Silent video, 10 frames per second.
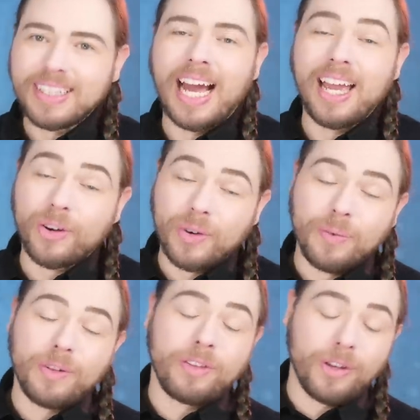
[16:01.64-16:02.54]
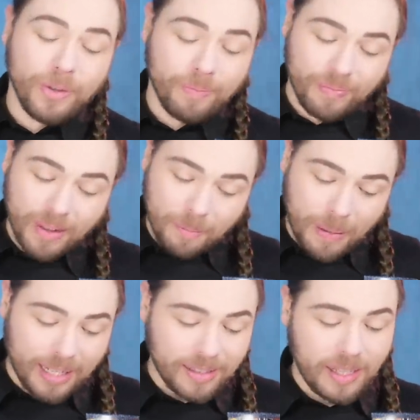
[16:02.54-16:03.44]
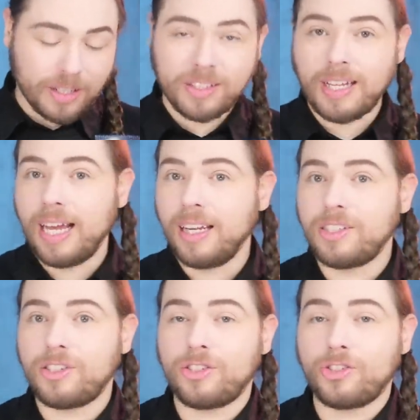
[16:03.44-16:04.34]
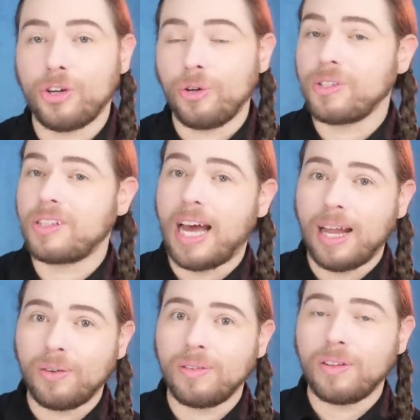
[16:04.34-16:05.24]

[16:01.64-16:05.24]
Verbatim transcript: I agree with you, but their stylist chose that